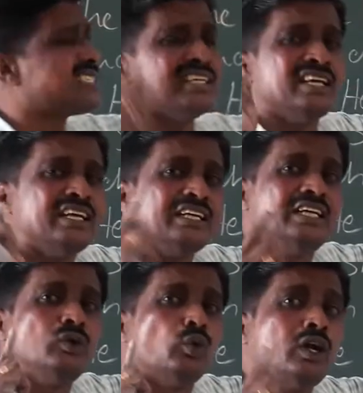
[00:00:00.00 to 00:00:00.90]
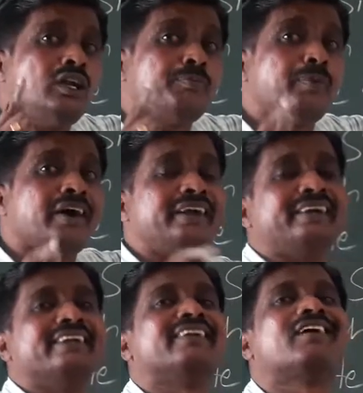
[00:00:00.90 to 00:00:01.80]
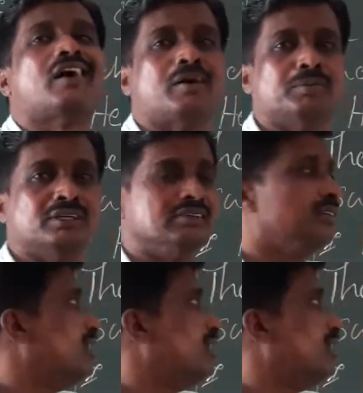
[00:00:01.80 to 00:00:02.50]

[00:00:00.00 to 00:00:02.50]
in one point in common.